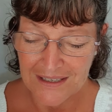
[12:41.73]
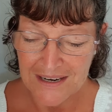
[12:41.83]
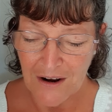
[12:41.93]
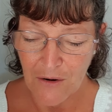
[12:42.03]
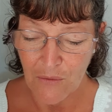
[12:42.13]

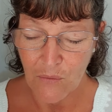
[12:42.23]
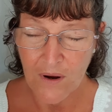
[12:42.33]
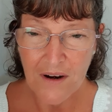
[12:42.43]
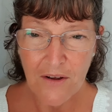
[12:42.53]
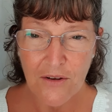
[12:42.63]
Now,
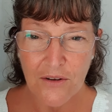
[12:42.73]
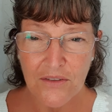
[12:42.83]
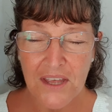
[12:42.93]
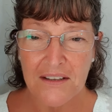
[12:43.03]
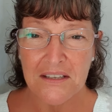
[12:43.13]
when I
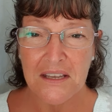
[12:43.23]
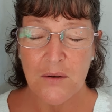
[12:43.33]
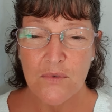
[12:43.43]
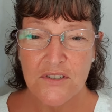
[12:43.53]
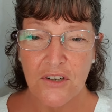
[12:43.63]
heard that, the
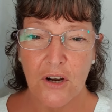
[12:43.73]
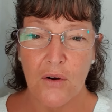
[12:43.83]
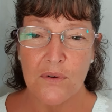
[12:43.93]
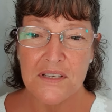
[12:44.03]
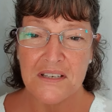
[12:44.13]
image I
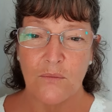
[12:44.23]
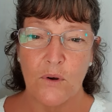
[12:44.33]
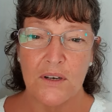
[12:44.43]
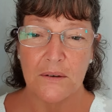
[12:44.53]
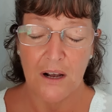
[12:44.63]
got was someone,